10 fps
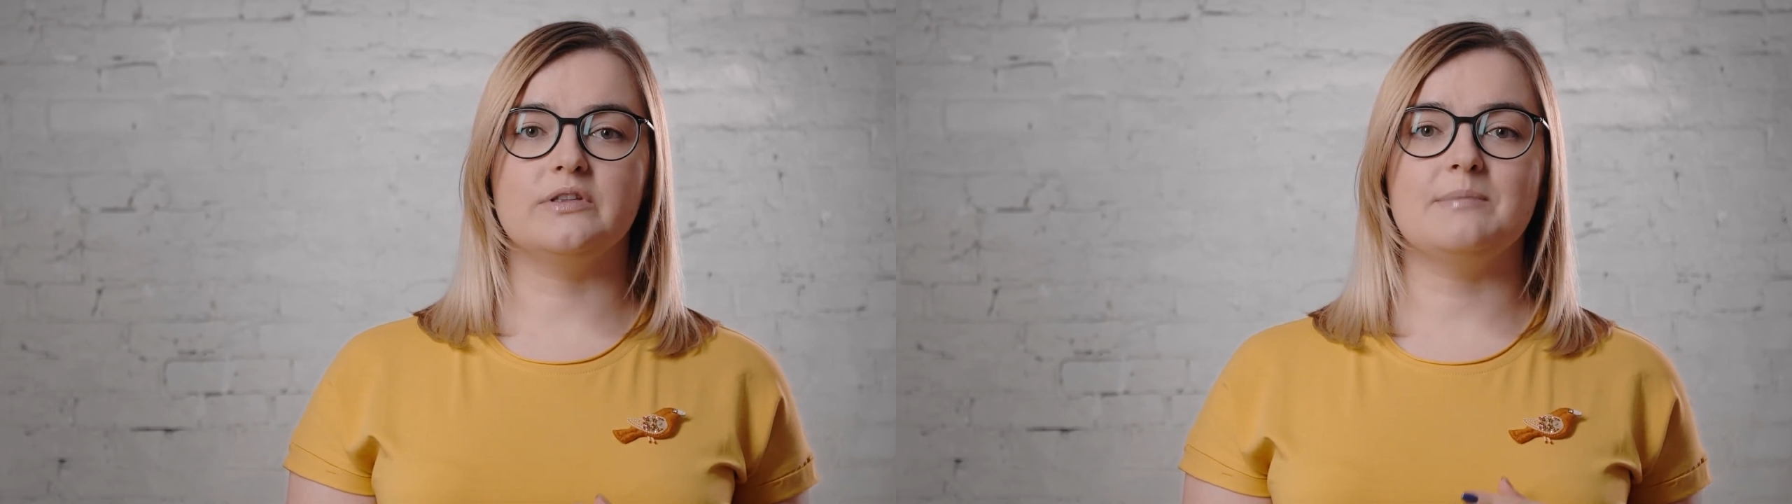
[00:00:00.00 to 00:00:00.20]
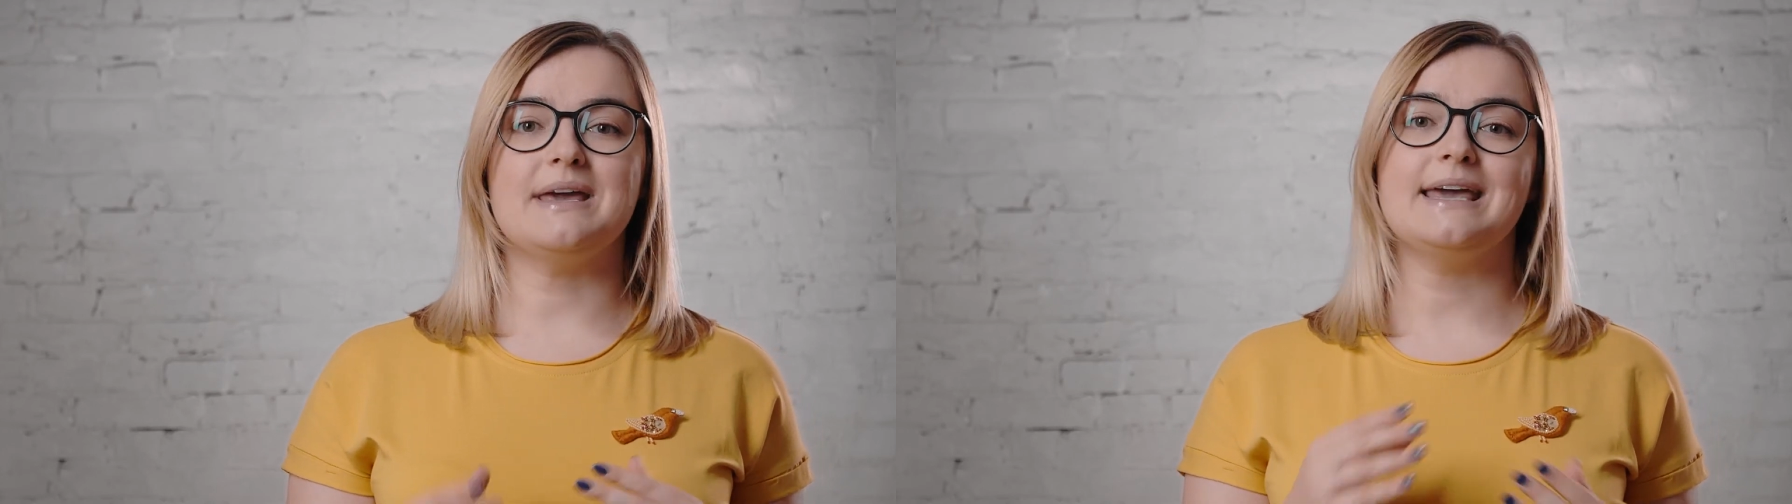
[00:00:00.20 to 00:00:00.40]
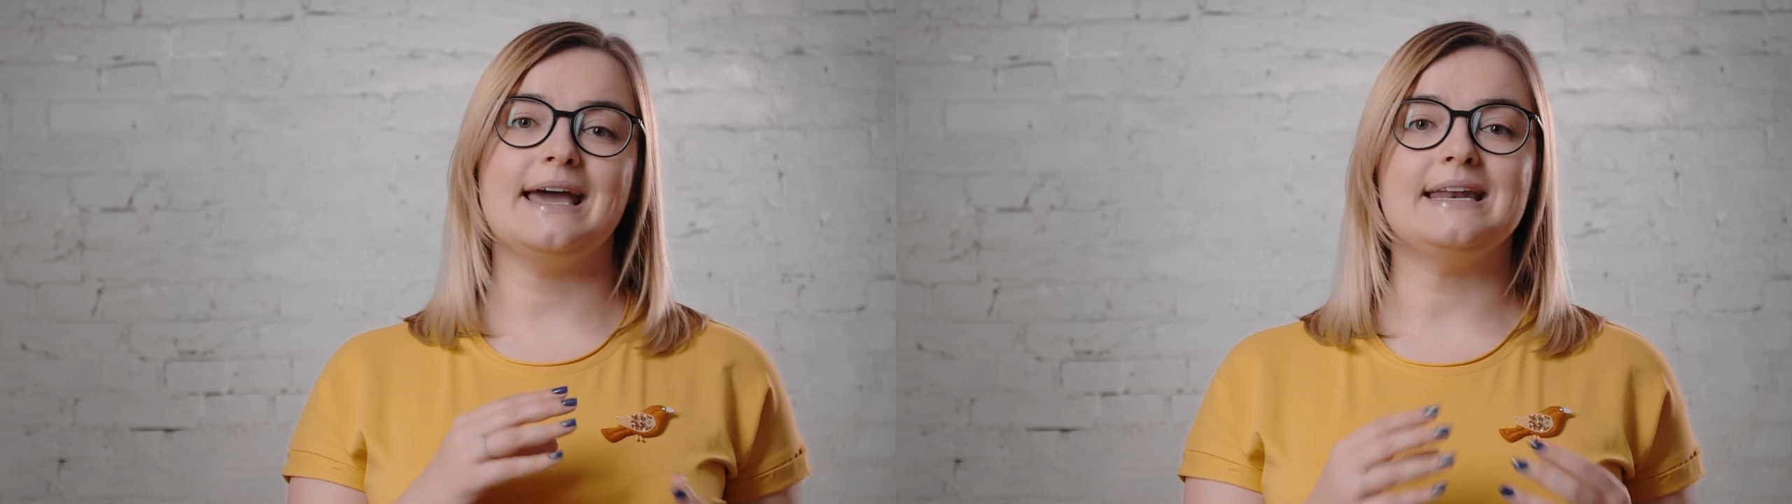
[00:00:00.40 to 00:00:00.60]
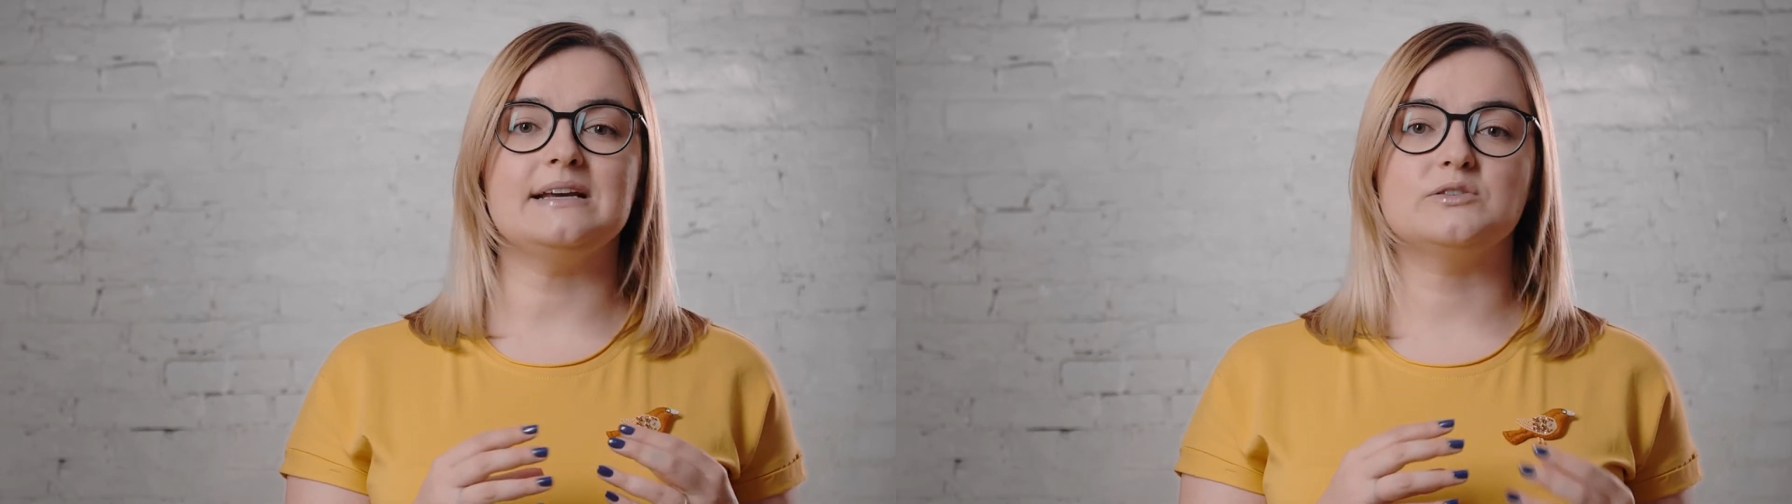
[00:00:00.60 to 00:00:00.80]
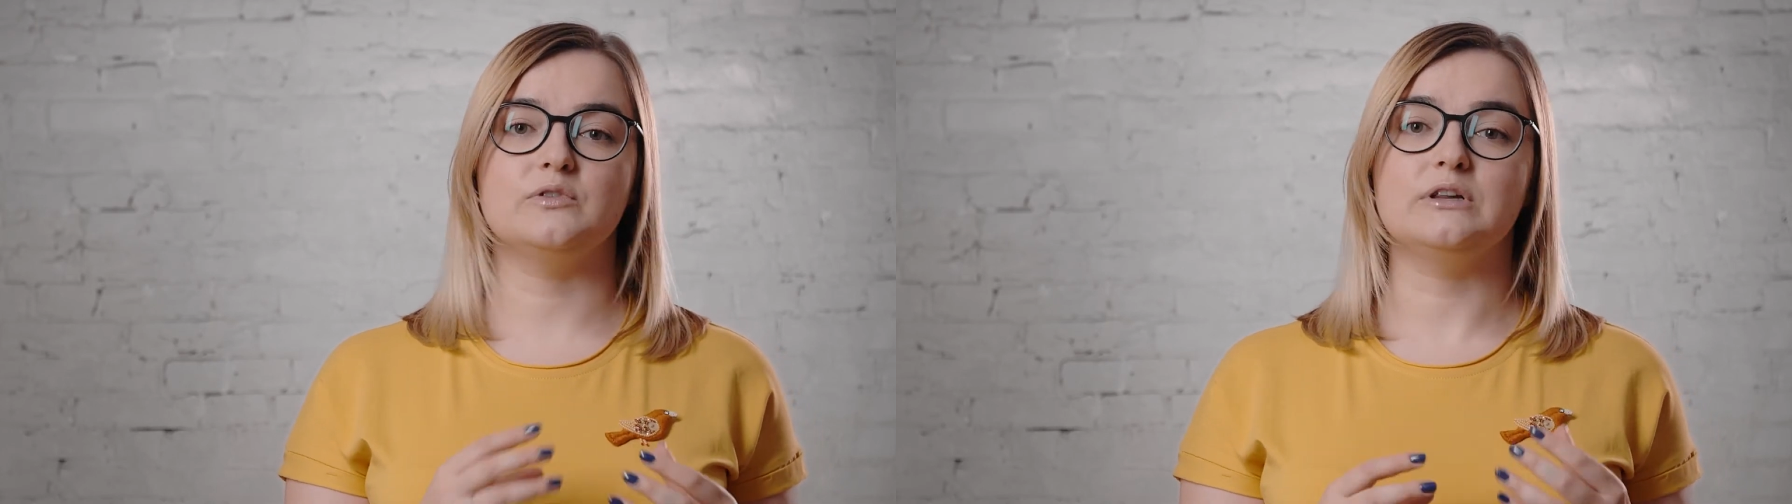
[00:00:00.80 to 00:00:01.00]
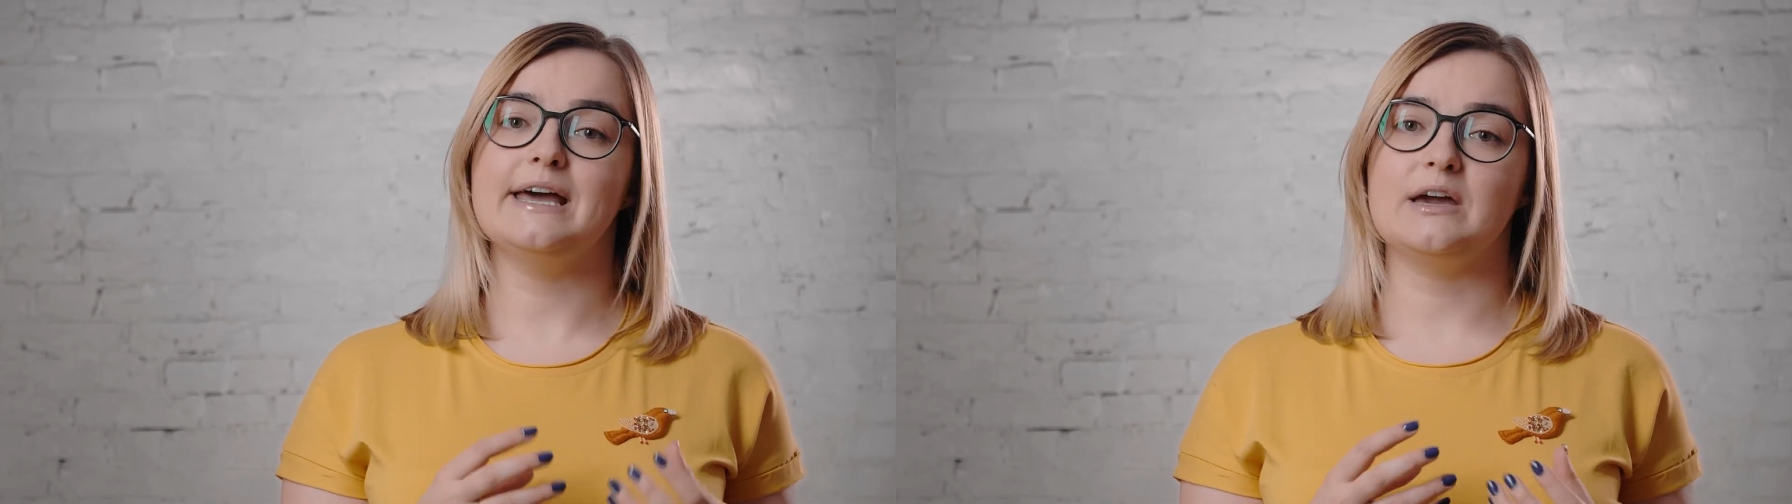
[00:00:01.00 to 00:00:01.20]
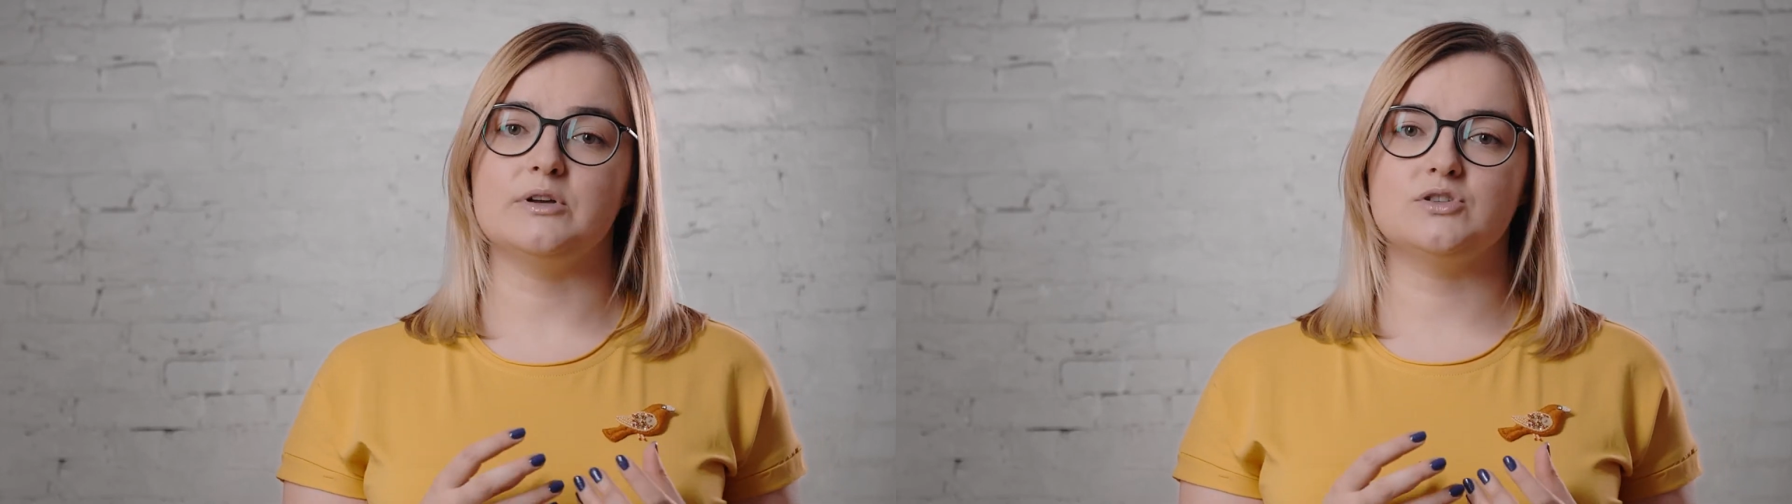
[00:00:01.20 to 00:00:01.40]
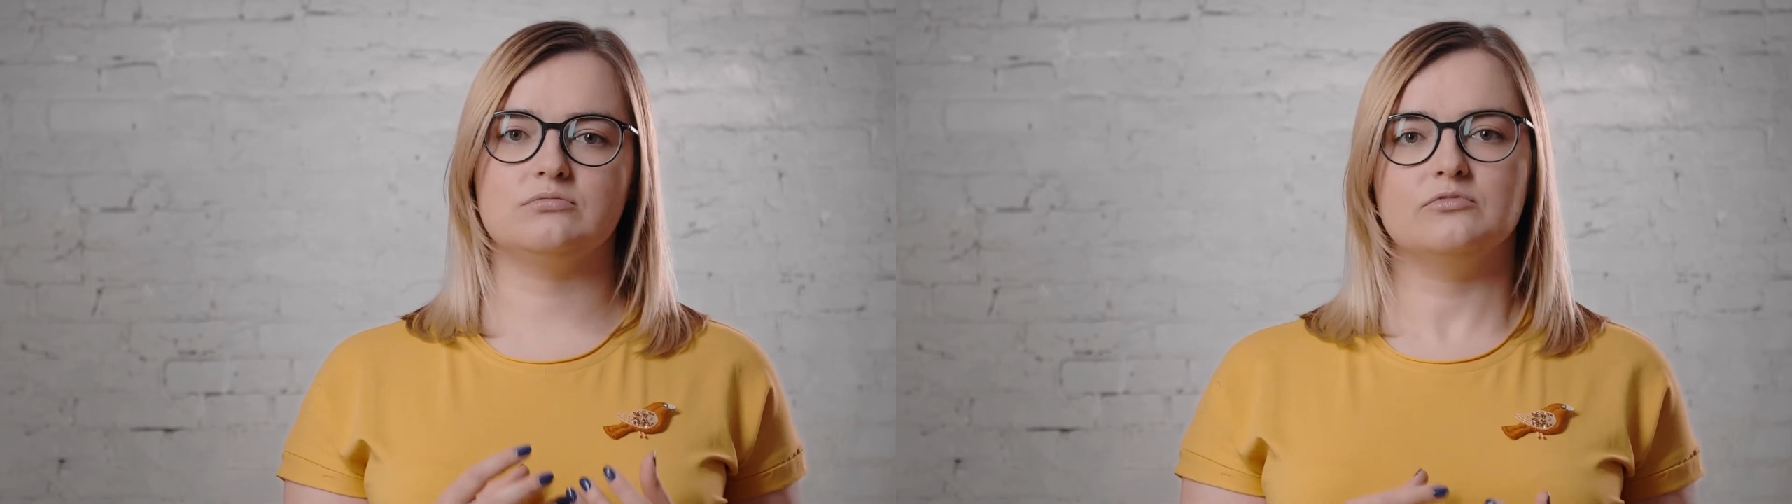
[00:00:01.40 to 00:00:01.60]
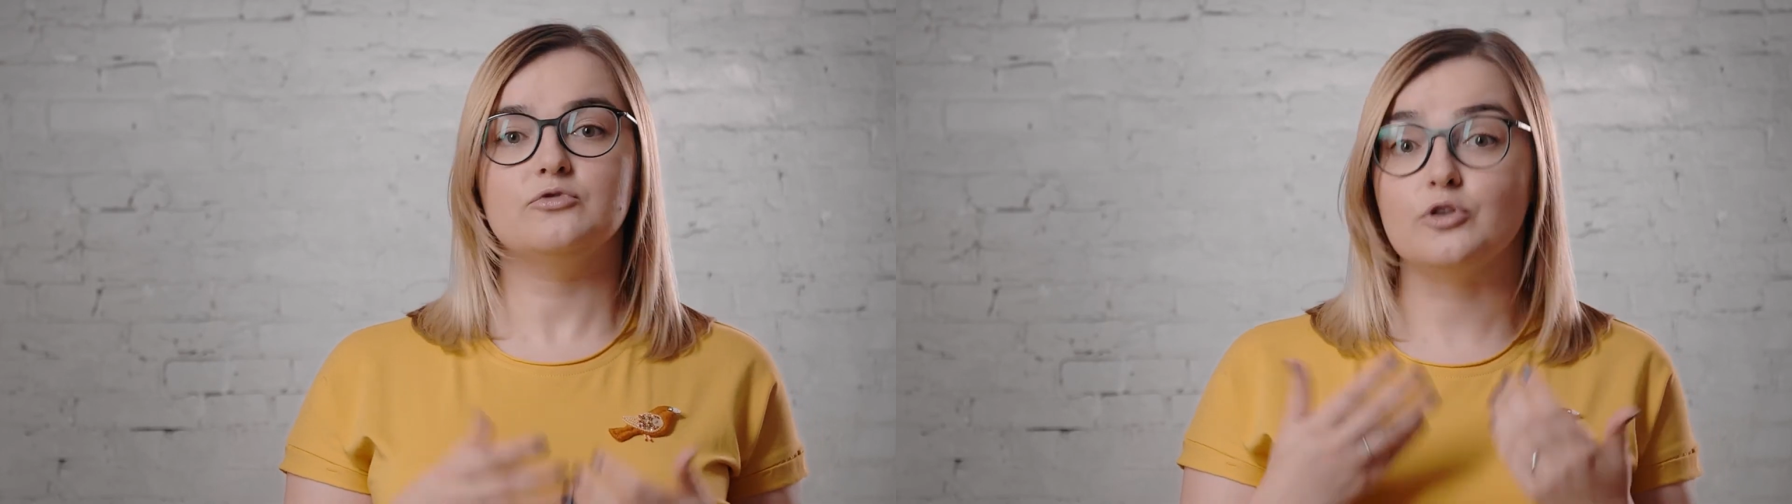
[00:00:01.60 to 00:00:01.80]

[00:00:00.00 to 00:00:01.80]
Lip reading: on the mechanics of the language,